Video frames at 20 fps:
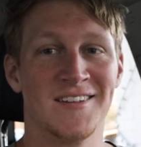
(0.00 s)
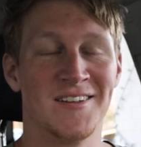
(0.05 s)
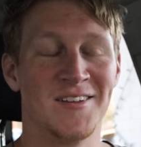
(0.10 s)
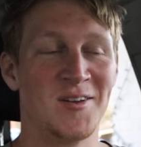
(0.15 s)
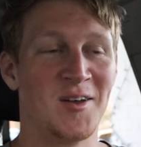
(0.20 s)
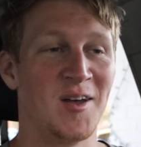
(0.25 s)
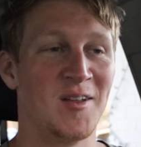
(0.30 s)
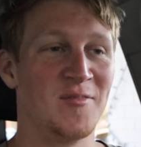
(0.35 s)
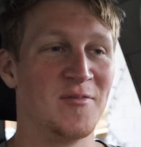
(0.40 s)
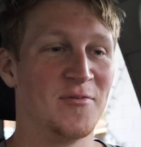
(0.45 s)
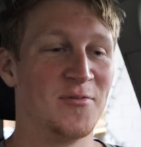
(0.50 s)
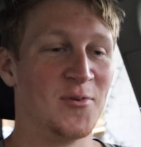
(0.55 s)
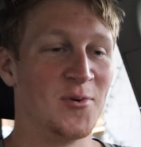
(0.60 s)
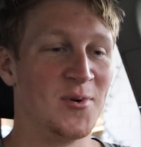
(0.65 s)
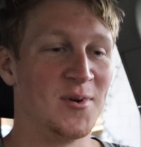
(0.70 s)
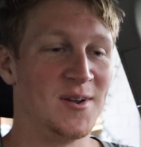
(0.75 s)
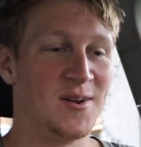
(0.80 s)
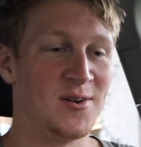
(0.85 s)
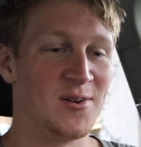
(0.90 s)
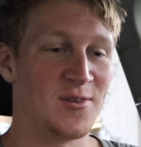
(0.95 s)
You got
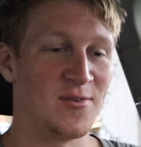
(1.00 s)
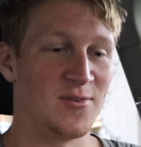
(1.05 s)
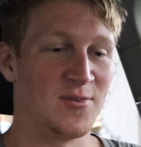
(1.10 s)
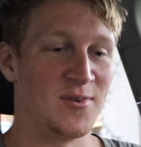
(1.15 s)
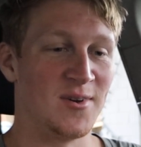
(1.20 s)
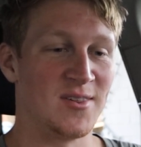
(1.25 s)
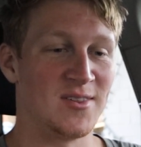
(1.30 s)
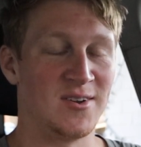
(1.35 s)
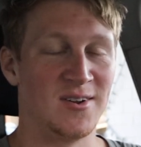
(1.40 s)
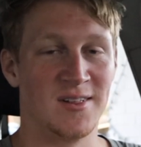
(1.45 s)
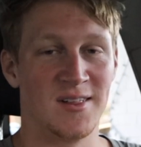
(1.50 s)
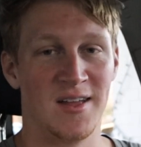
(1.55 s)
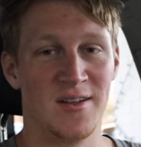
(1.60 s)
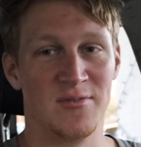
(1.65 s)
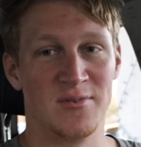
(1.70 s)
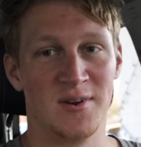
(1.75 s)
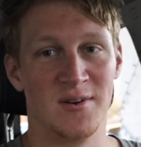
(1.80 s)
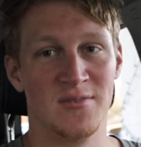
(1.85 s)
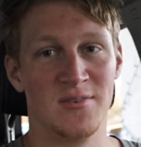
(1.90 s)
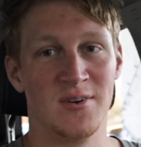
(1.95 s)
4 years for the rest of your
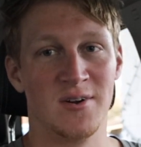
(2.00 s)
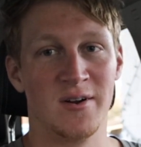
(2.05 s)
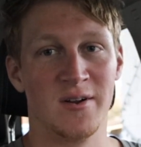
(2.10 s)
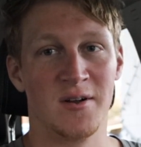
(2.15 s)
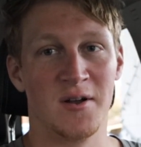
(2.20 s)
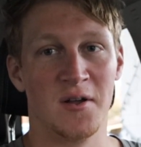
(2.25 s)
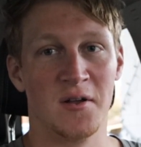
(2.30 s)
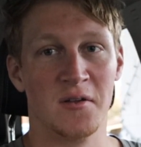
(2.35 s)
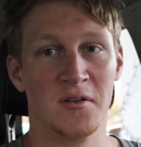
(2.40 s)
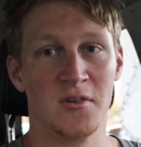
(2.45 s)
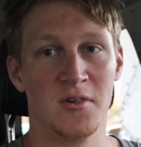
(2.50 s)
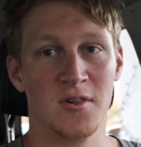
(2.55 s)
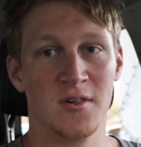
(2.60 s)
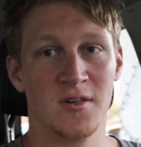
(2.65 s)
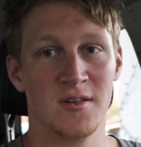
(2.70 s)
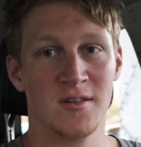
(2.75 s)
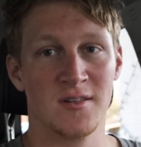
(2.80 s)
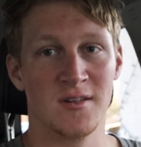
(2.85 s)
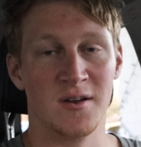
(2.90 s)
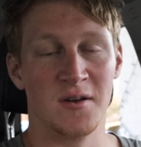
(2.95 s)
life whenever you're in college.
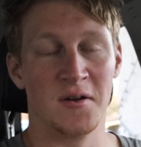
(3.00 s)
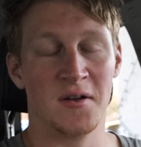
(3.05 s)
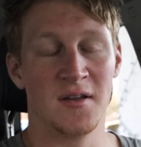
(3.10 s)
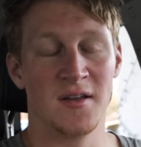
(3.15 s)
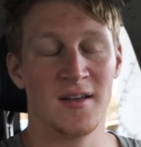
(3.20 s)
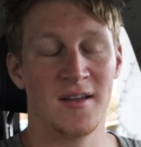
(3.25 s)
So